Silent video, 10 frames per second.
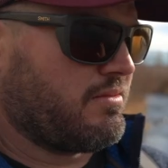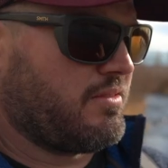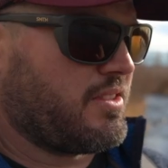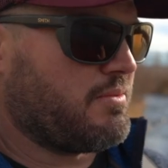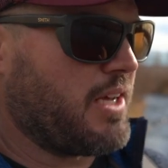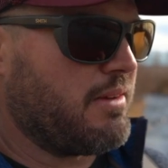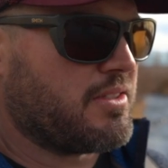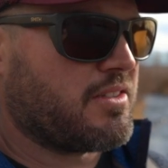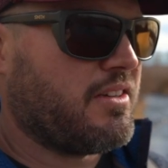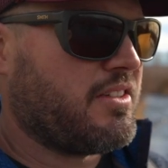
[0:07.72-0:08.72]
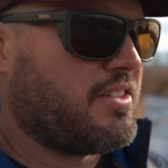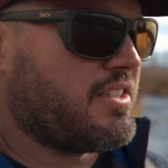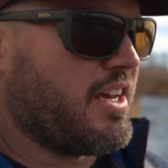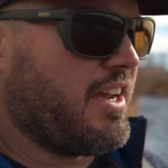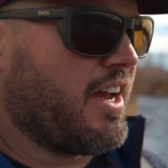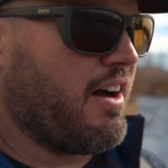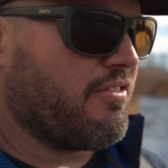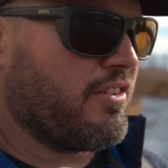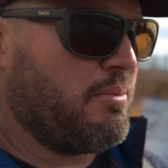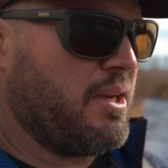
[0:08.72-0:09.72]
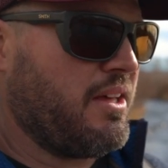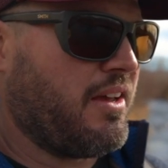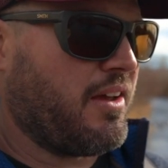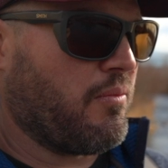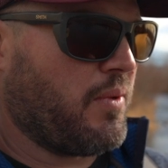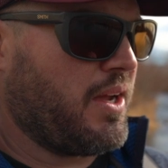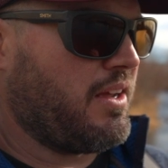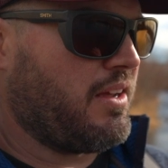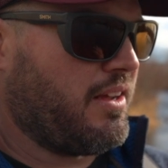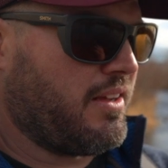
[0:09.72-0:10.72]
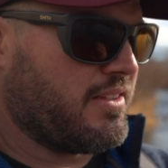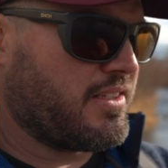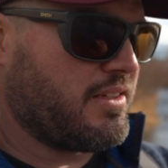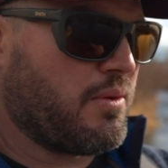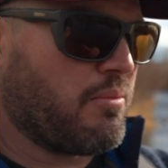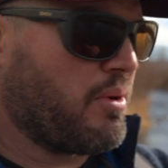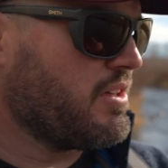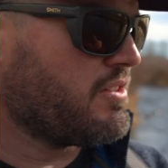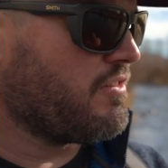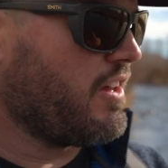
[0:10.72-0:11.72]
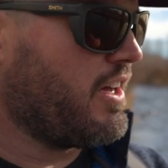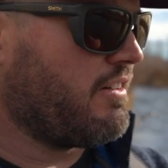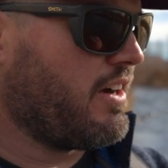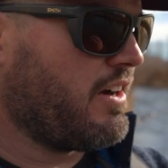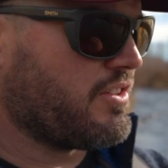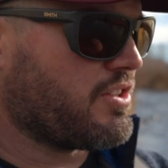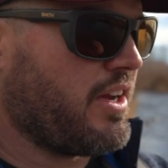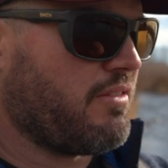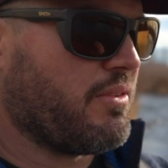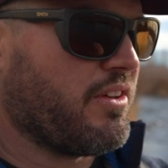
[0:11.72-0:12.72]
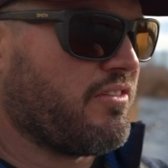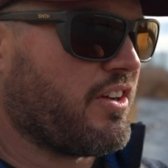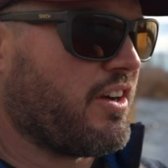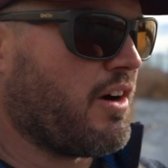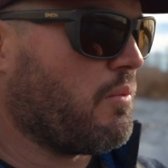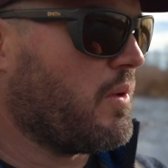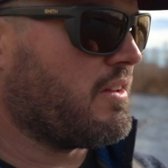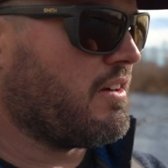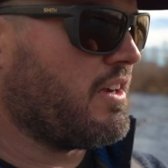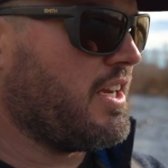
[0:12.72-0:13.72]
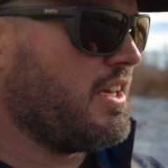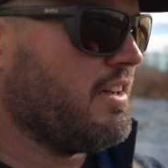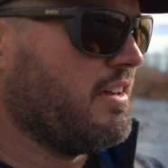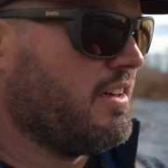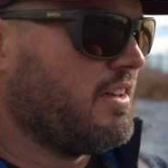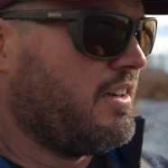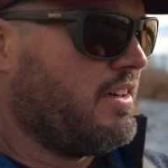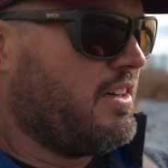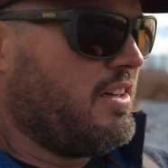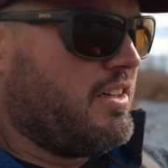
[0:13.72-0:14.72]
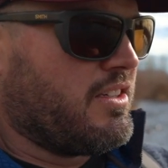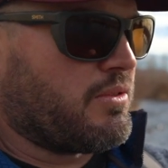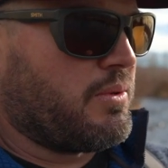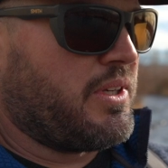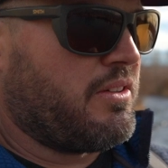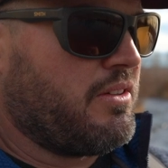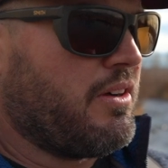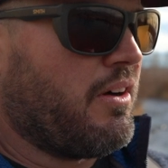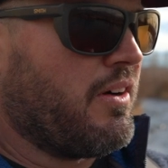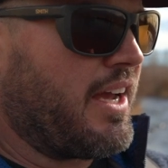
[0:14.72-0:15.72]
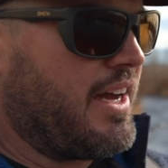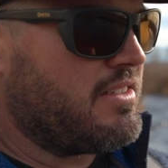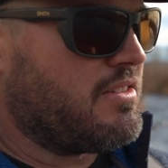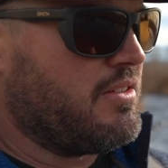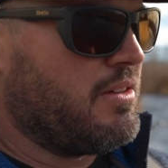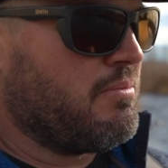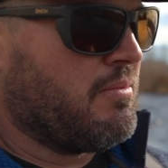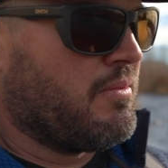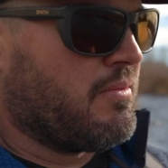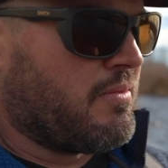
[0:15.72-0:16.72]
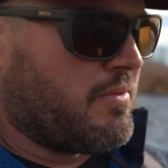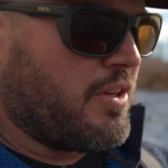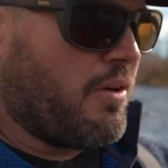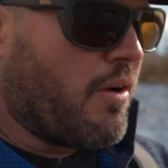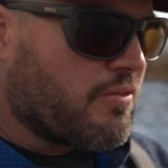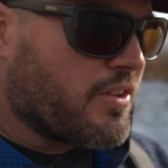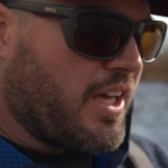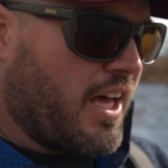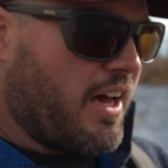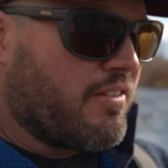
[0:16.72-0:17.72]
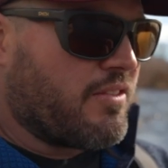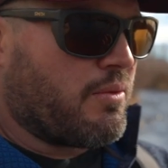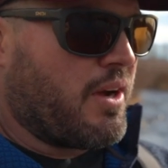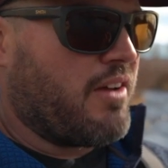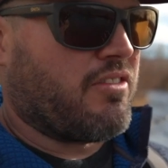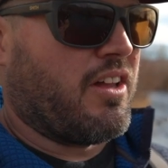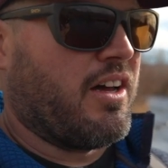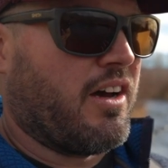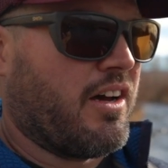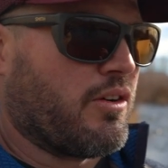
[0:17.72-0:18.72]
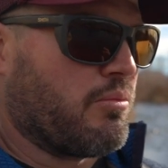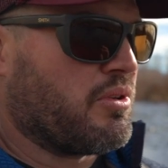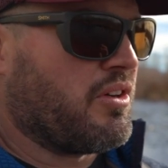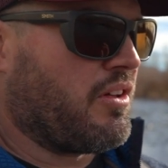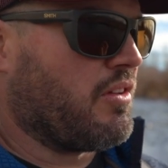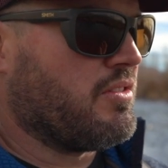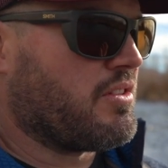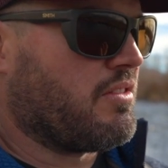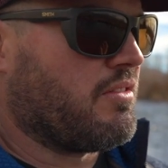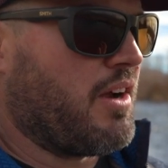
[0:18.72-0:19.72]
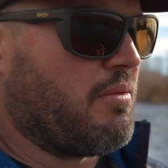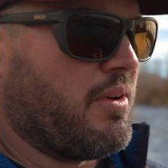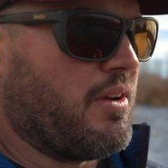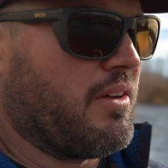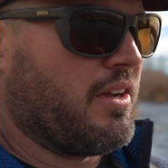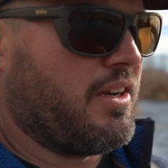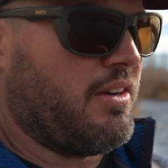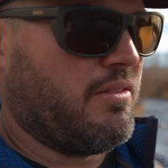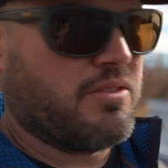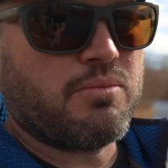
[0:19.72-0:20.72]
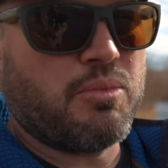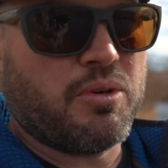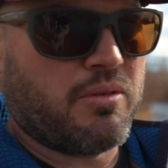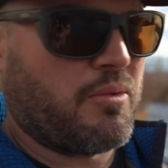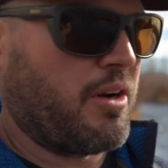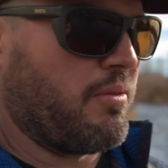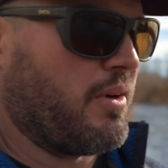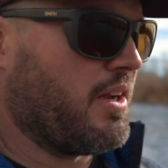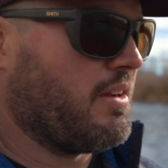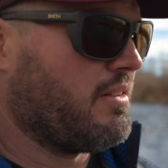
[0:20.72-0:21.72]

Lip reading: Sometimes it's good to just hang out for a minute and wait and see what bugs are flying around and try and really figure out what they're eating. So when you do go and cast to them, you hopefully have the right fly on or pretty close to the right one and you don't spook them right away.